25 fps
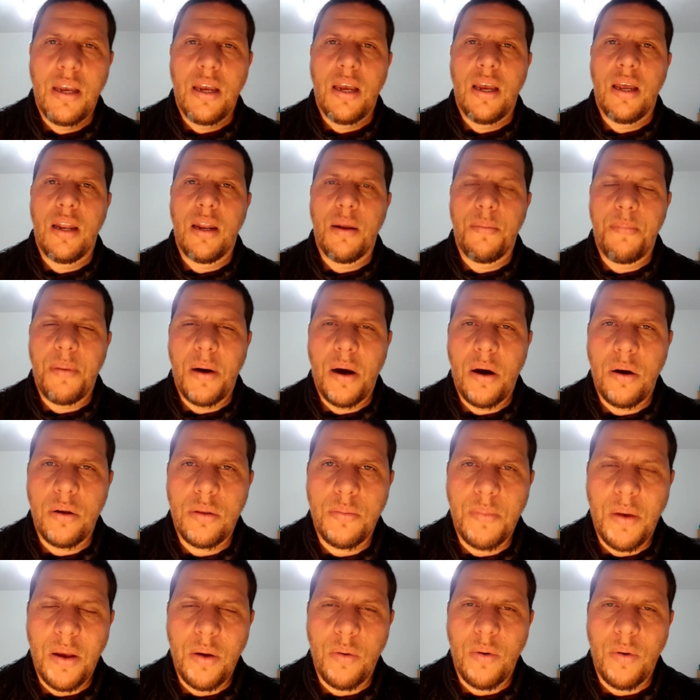and about
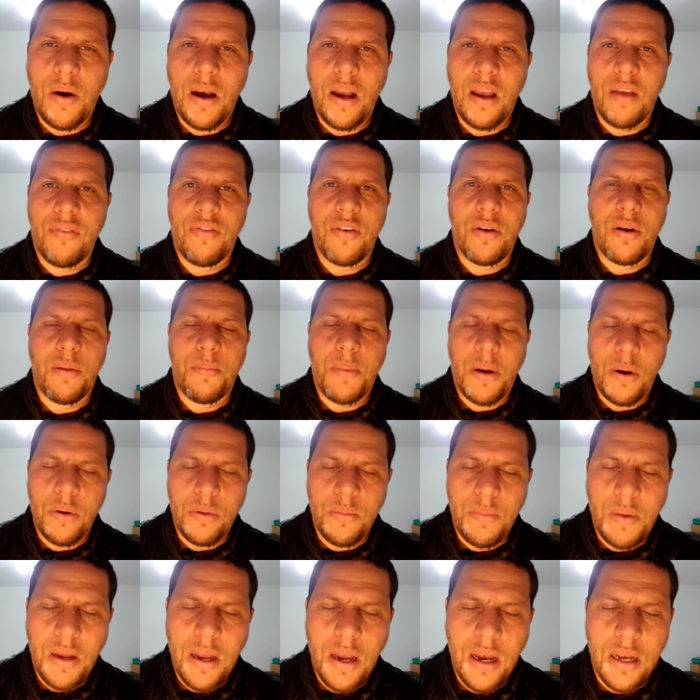my wife and about
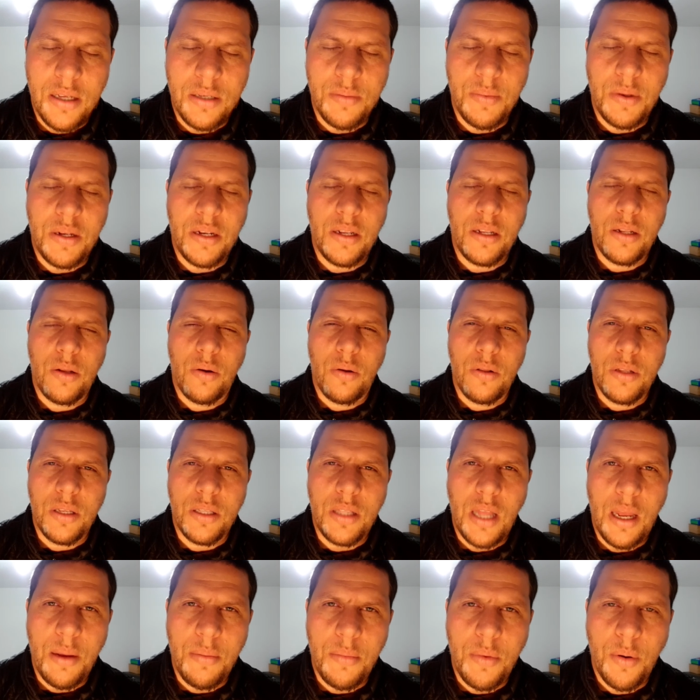my husband and all the
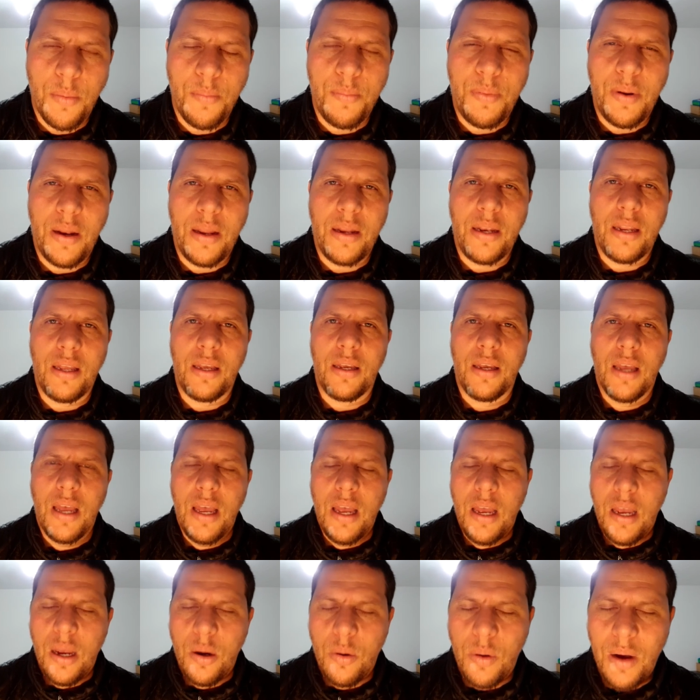time complaining
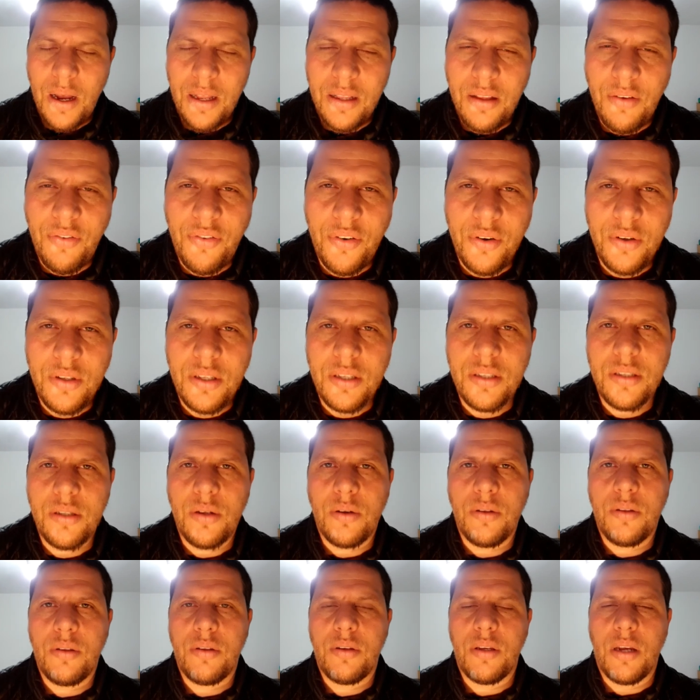why the food is
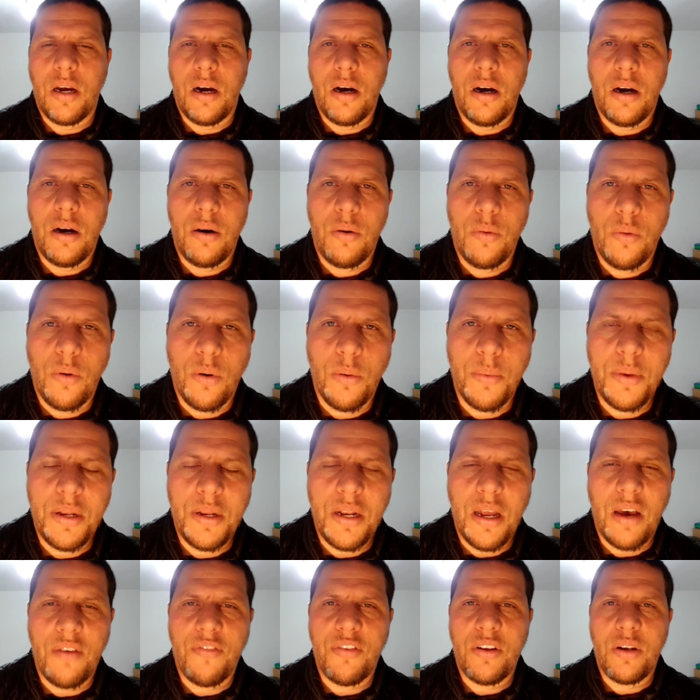not uh, warm
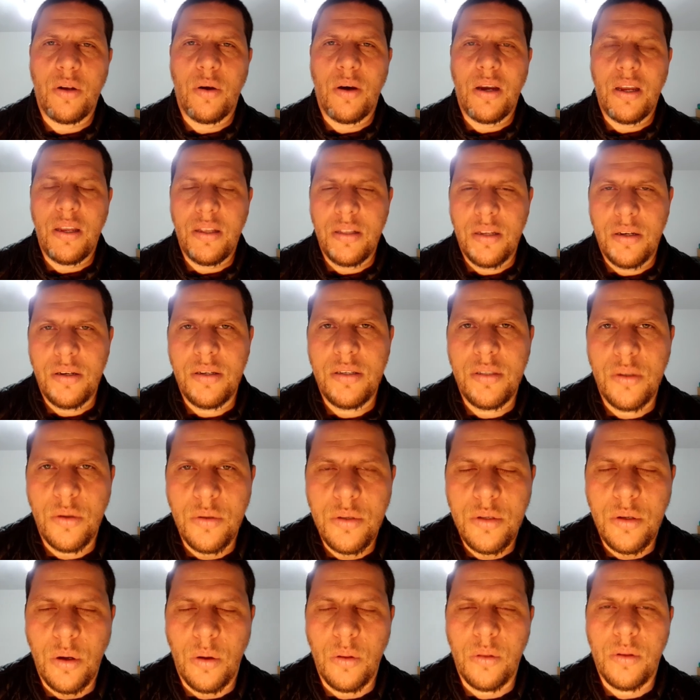enough and why there is no
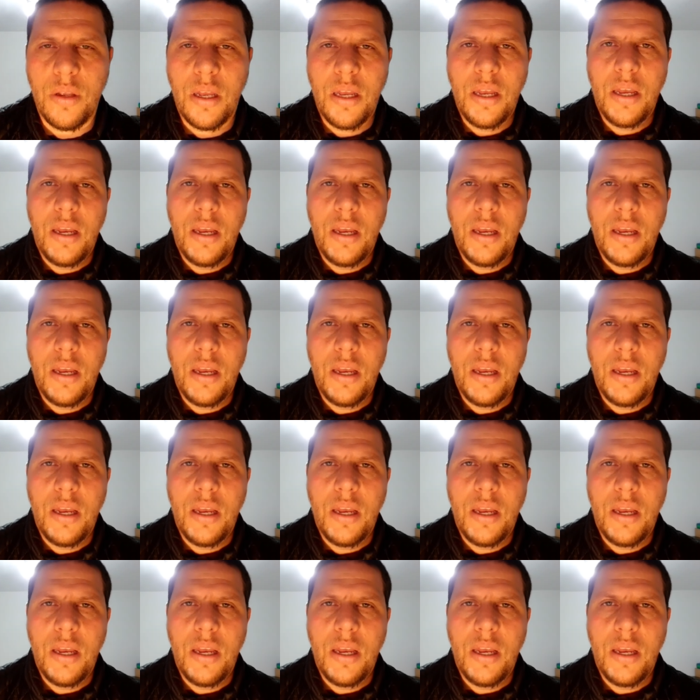salt.